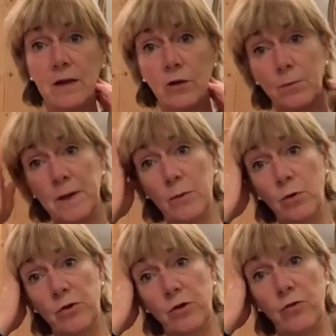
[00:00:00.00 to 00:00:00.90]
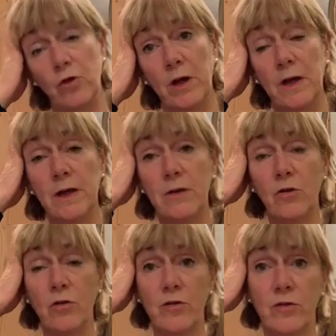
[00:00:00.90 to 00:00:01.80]
You might want to use your hand
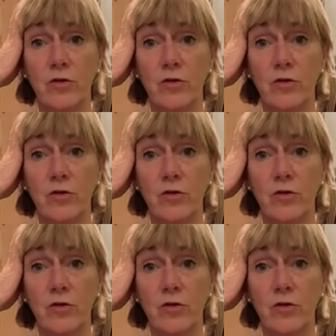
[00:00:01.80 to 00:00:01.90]
just to